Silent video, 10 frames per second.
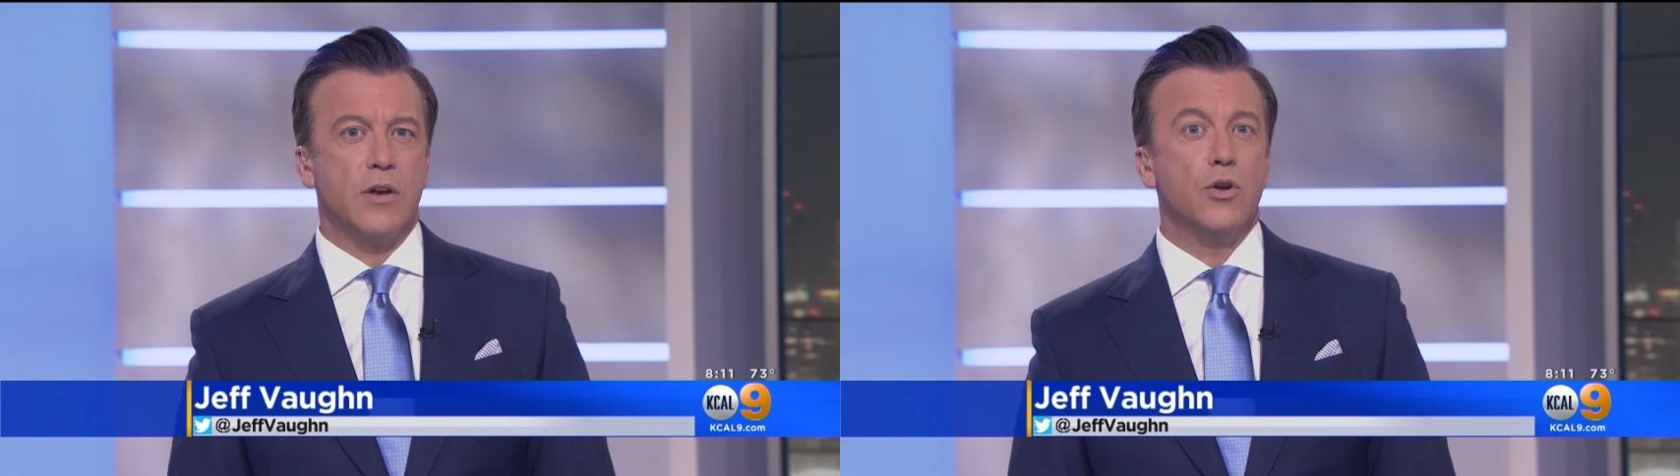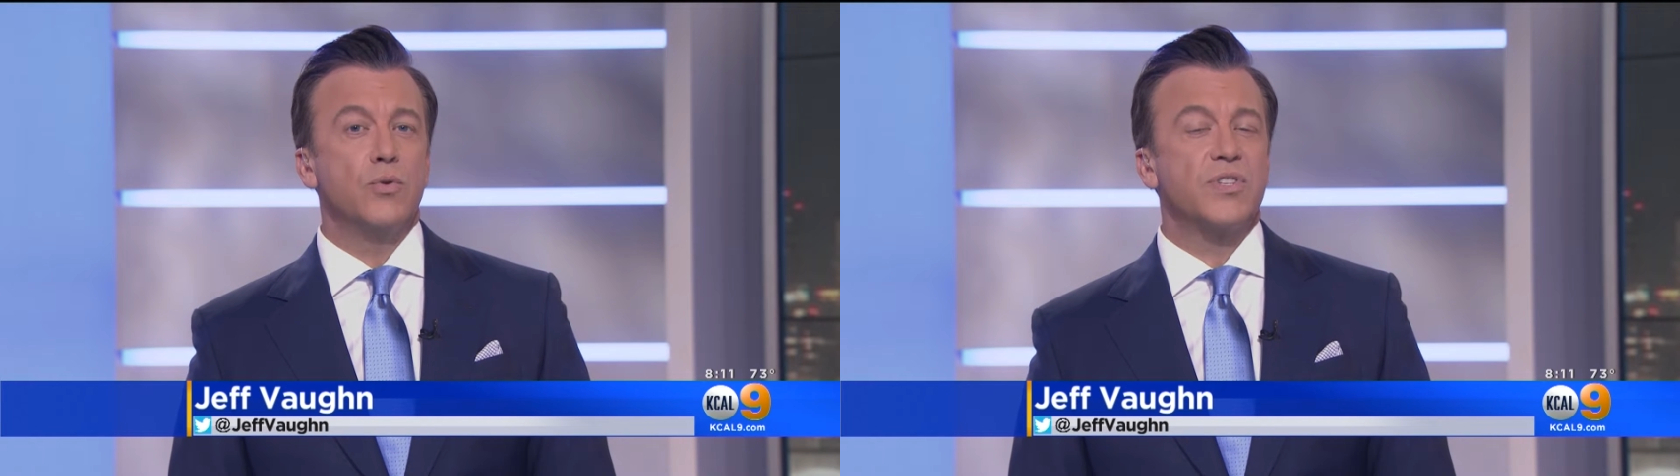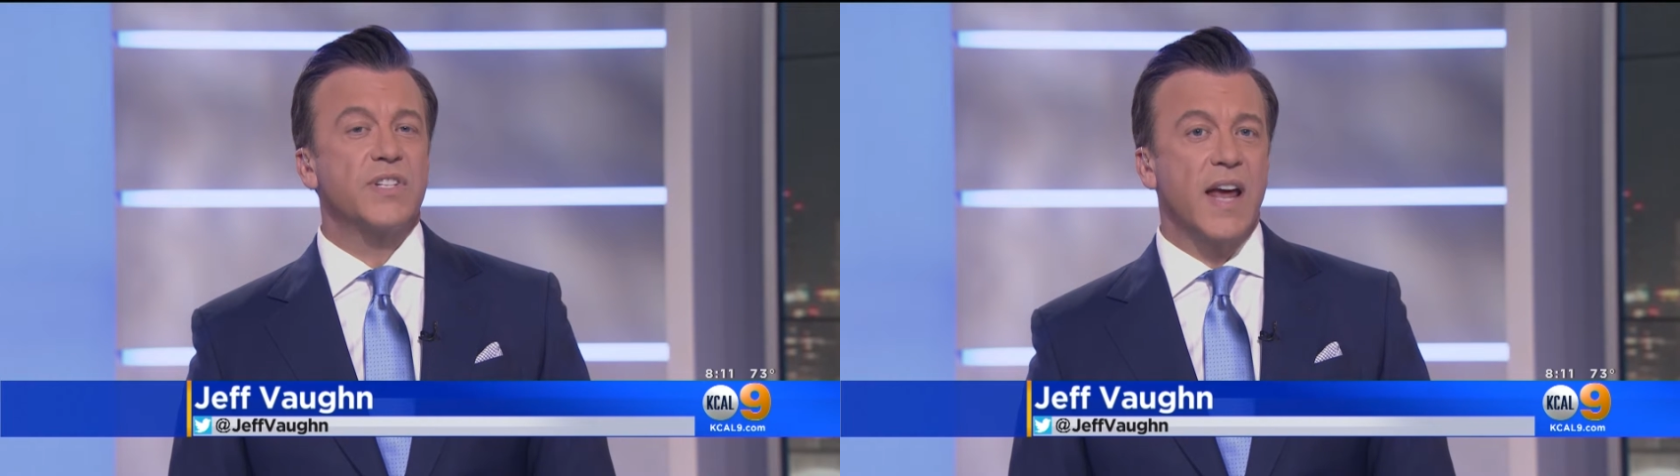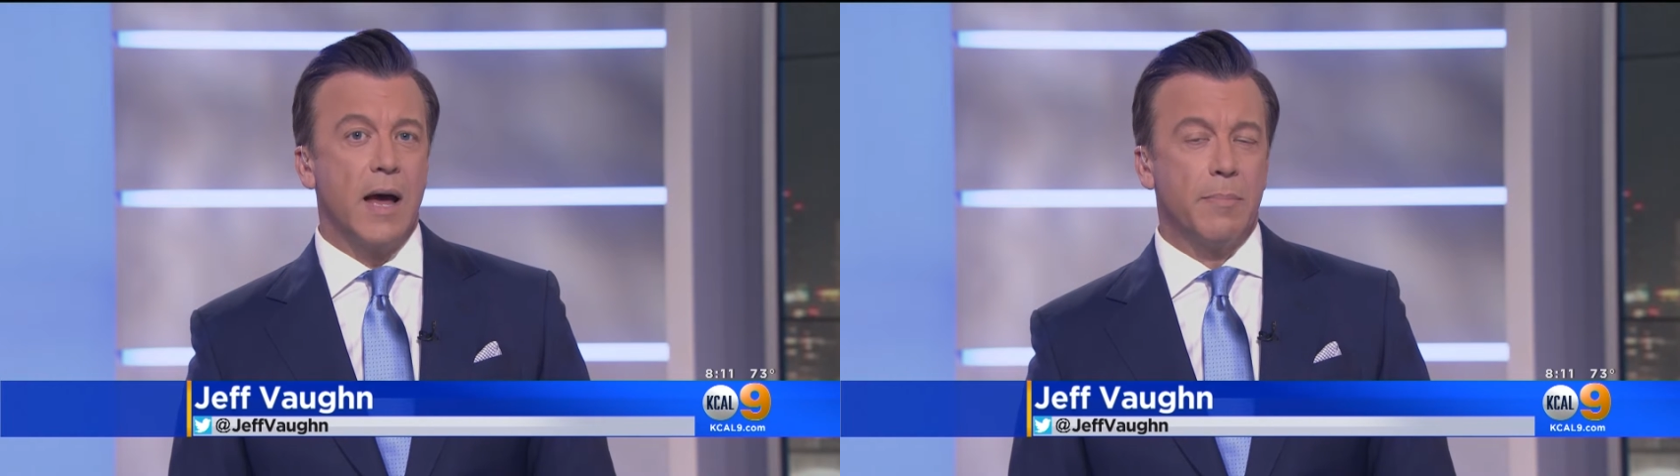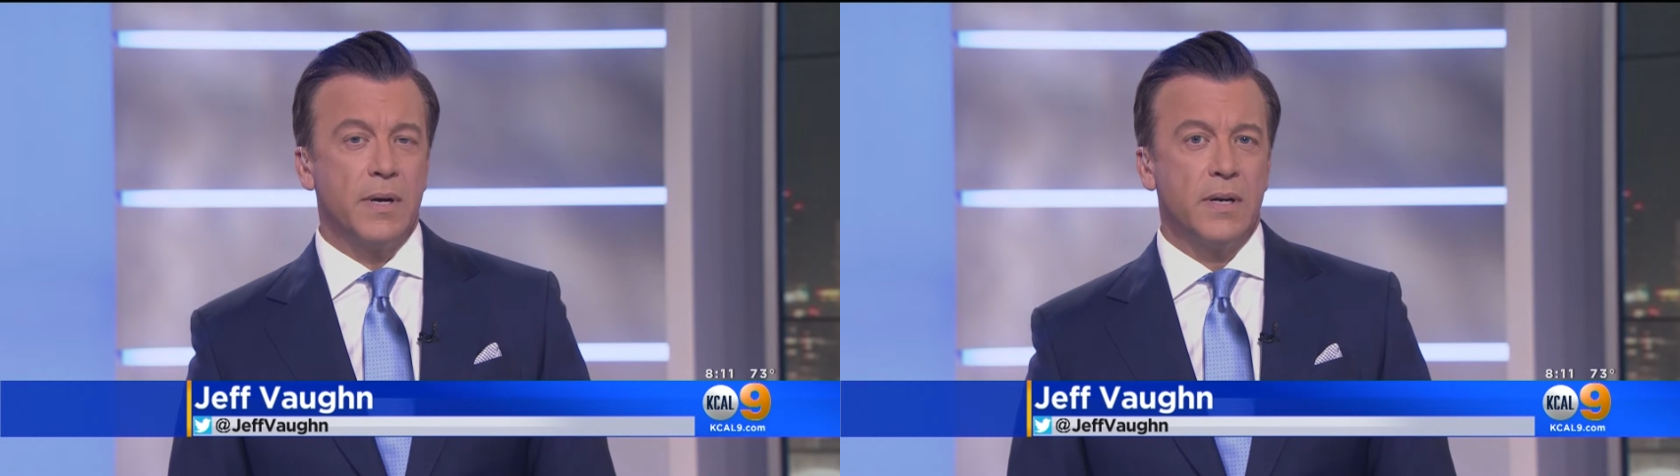new
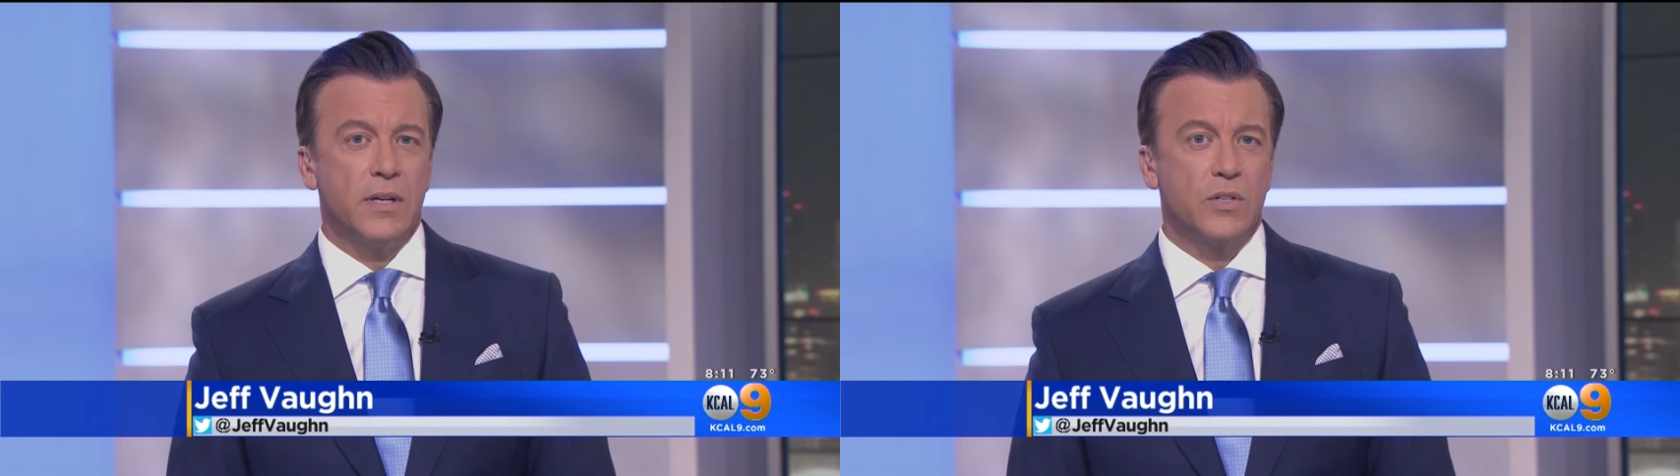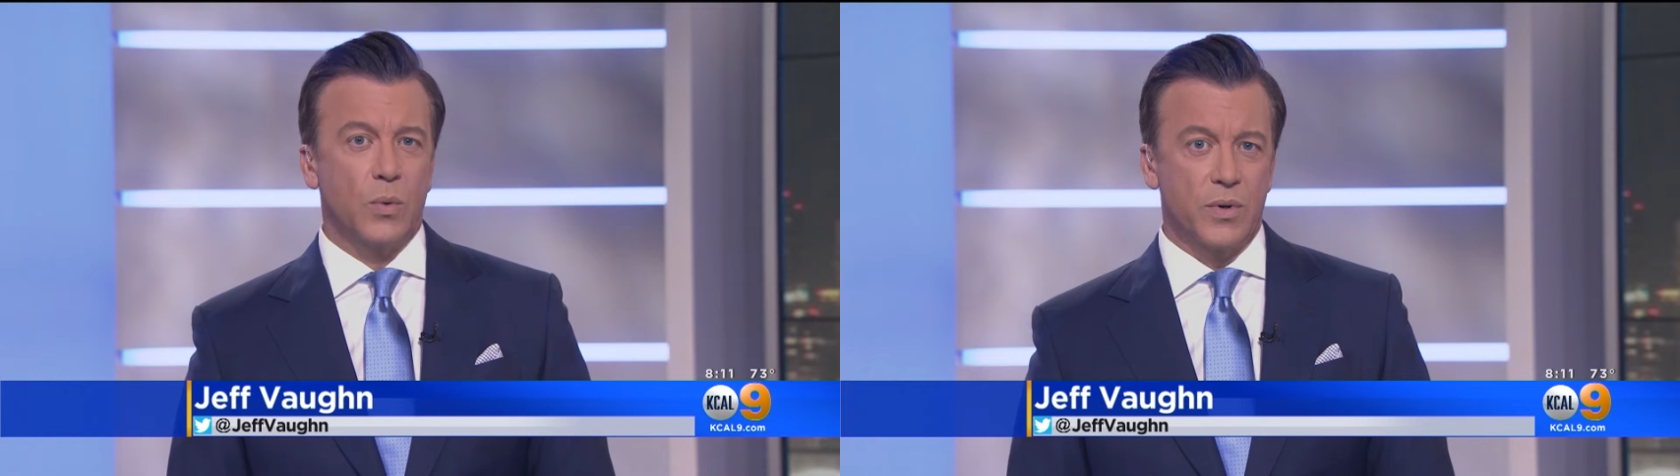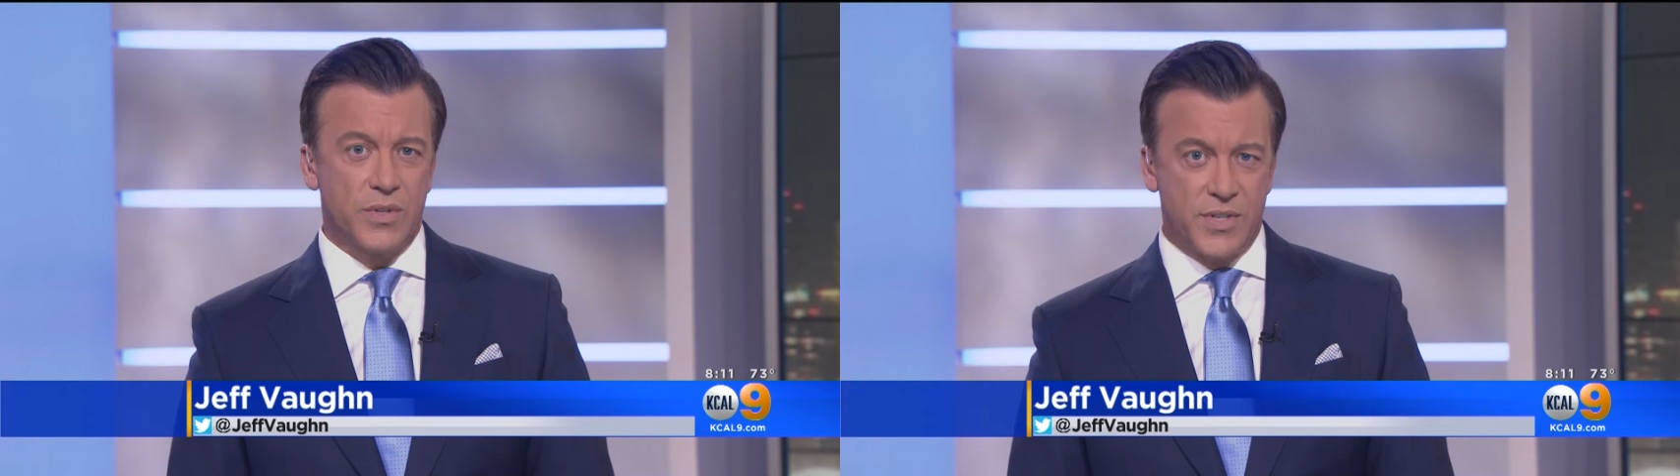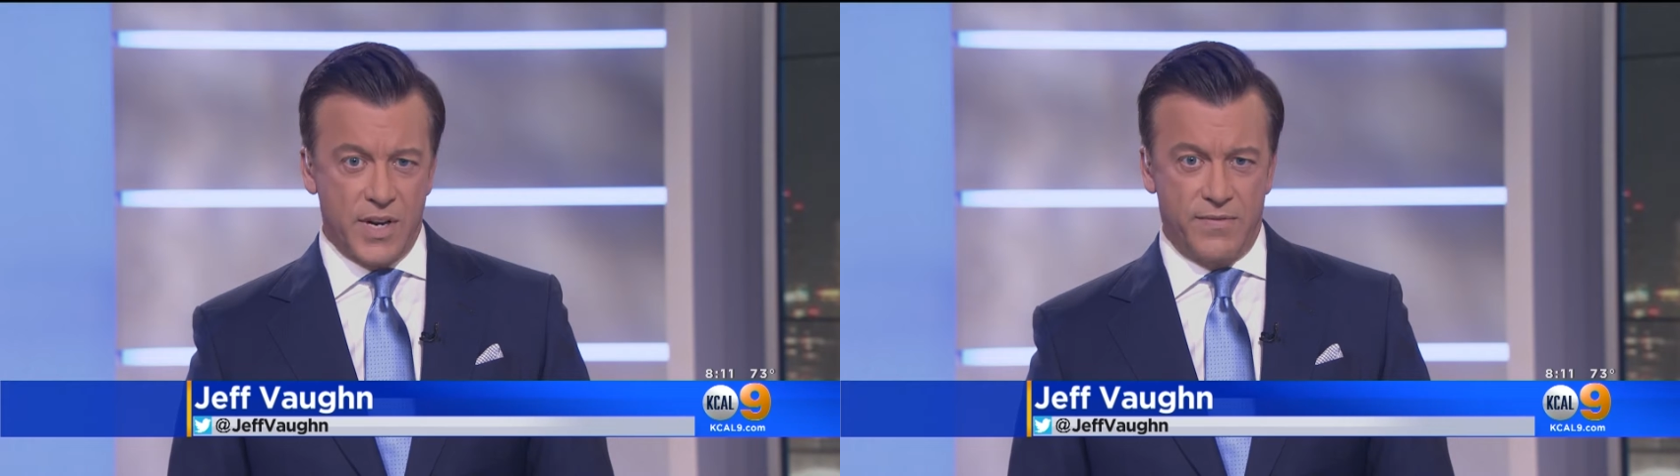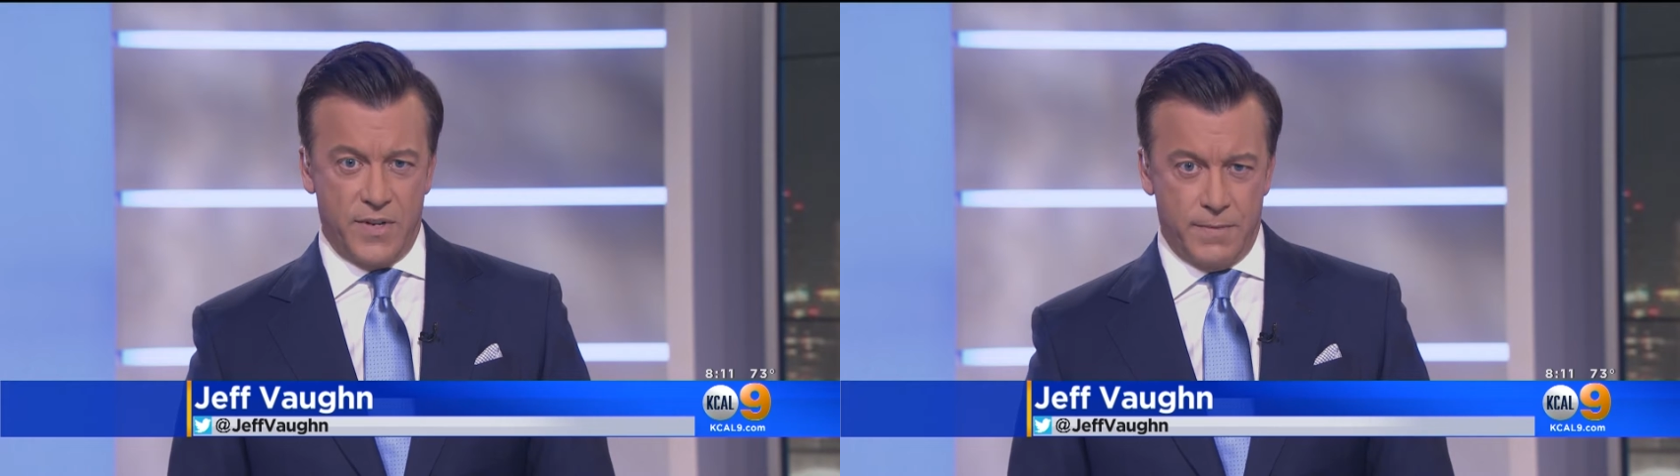step towards
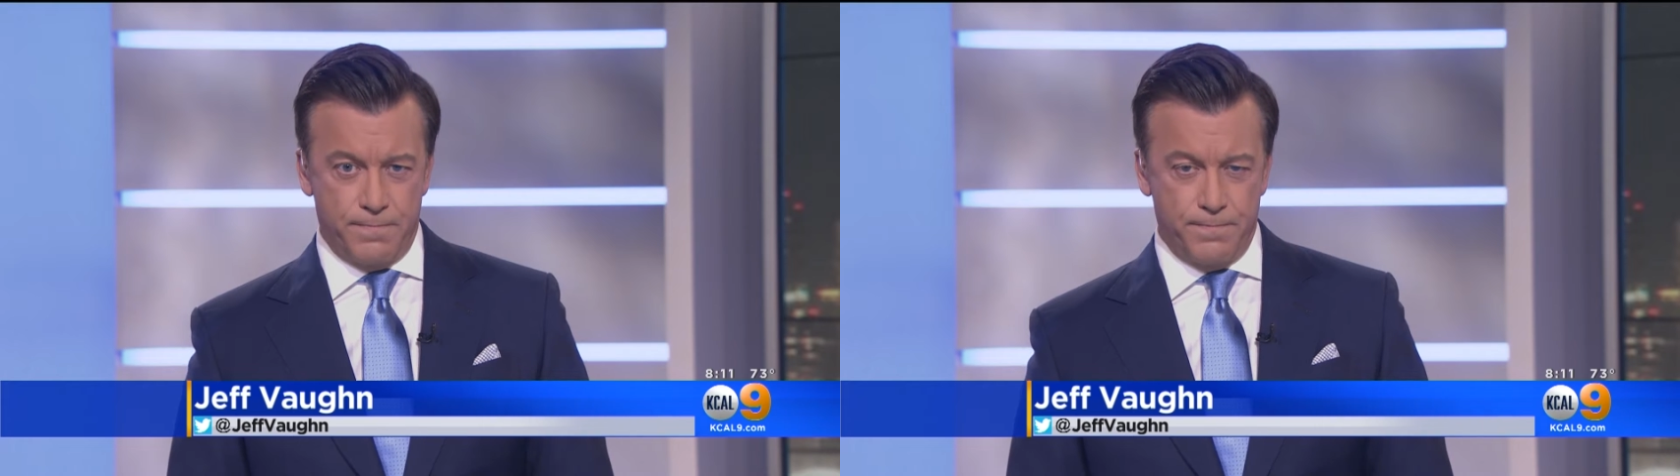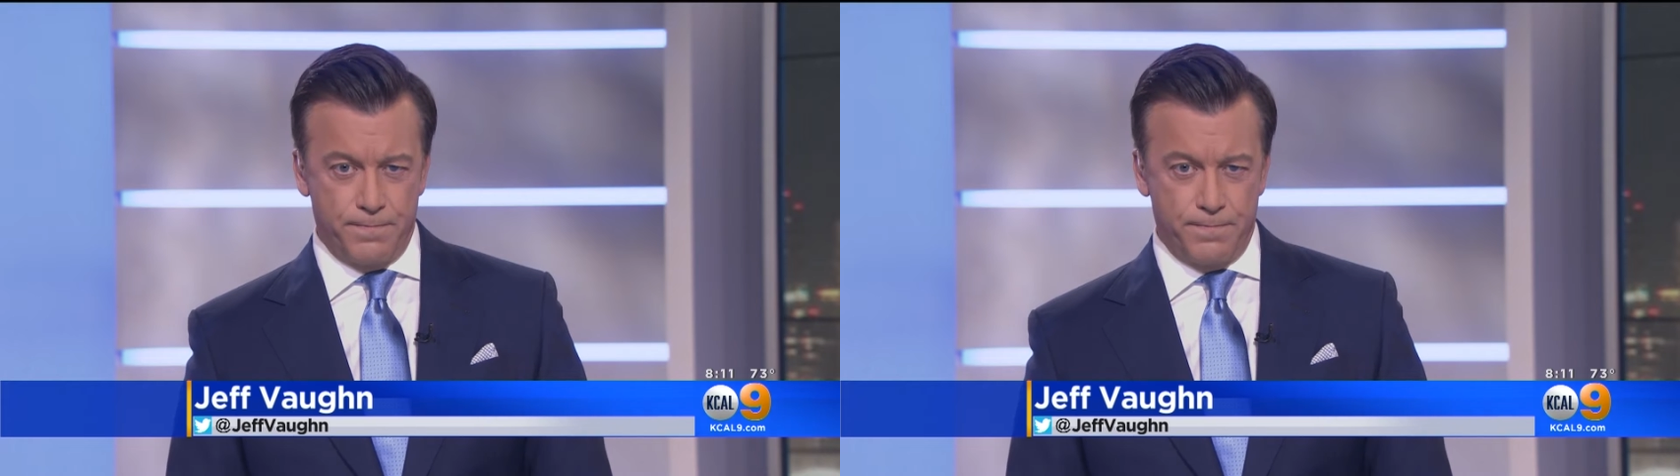safety.